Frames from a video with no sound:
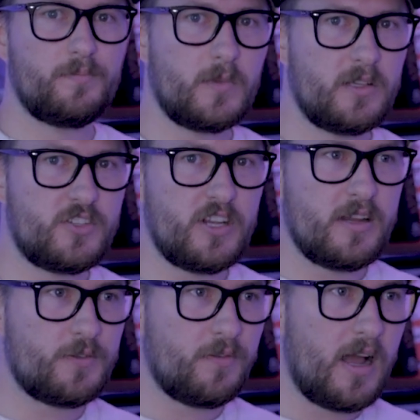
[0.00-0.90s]
The
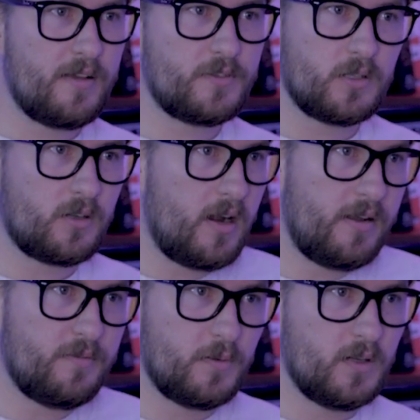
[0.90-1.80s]
GH5s are
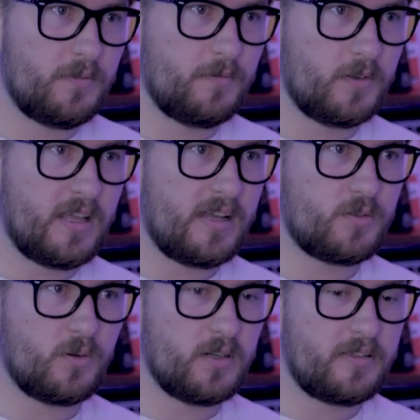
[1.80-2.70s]
great for that
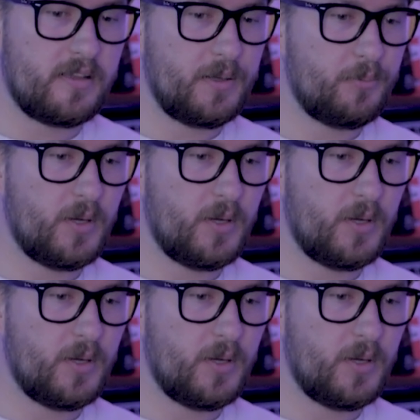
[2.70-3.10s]
sort of thing.